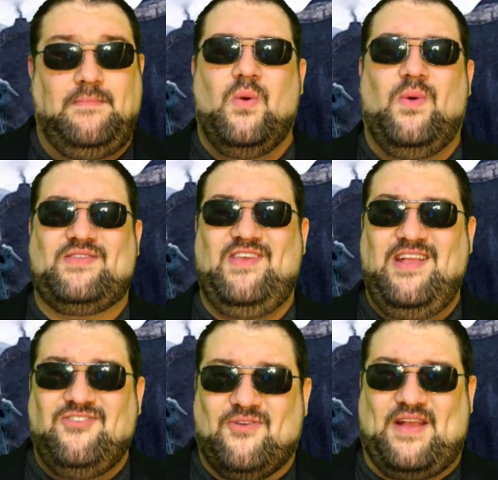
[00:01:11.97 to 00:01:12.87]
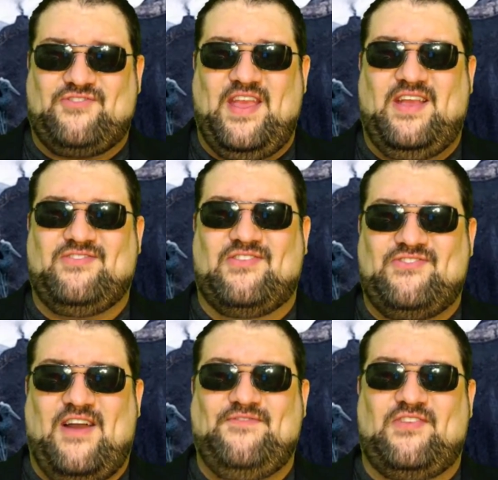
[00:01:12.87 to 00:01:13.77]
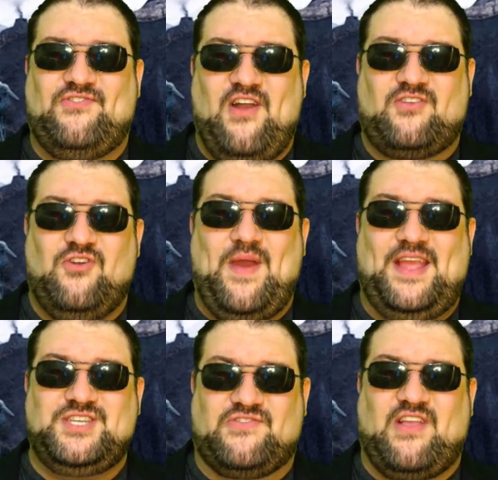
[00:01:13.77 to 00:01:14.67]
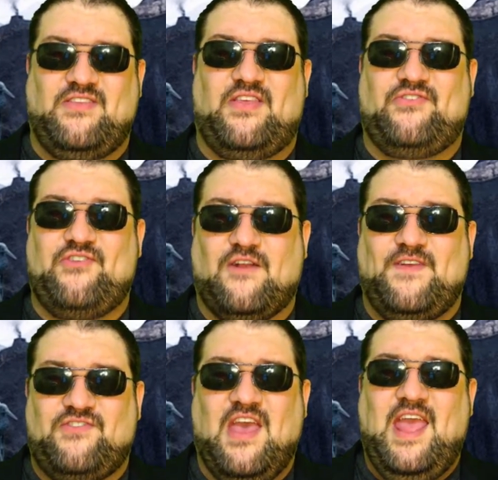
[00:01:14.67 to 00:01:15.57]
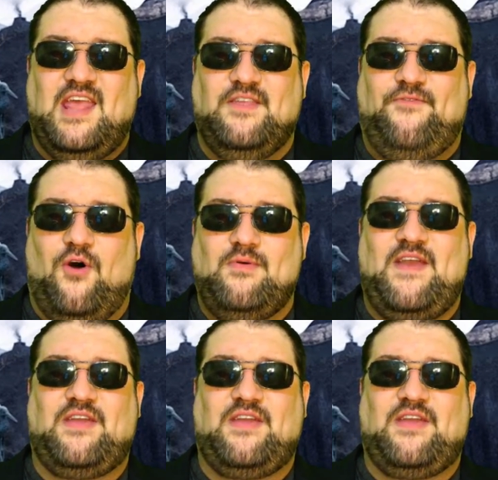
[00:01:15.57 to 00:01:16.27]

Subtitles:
What's interesting is the stuff that's tucked away just under the surface in the form of